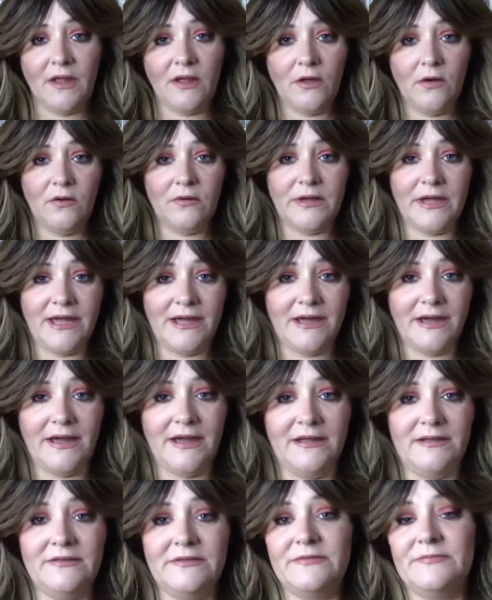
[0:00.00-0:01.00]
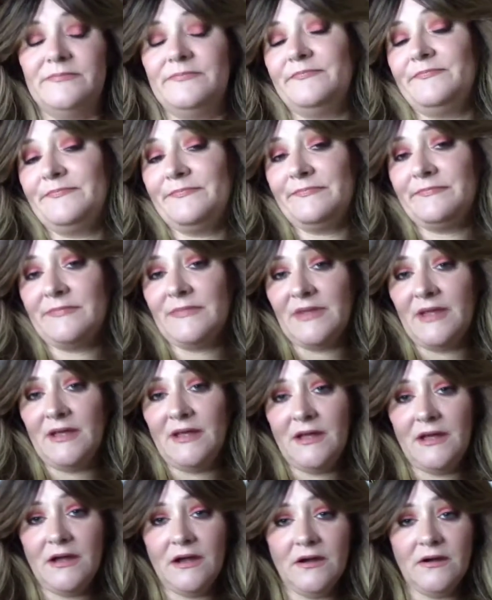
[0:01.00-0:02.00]
Okay, guys.
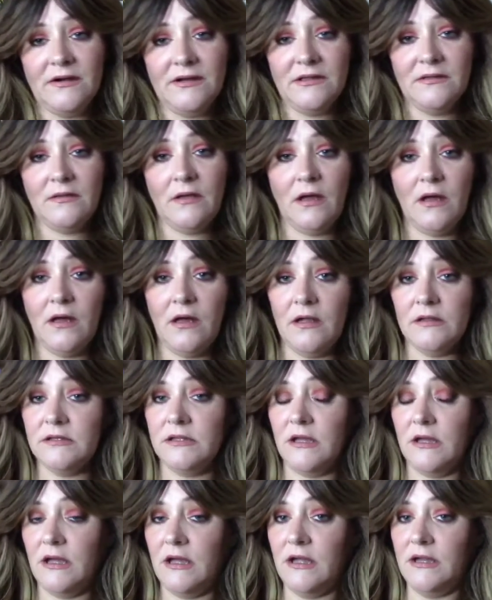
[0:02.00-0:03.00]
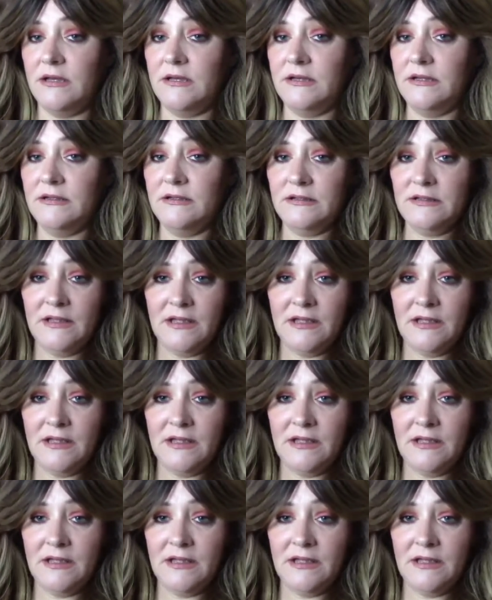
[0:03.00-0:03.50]
Hair is all done.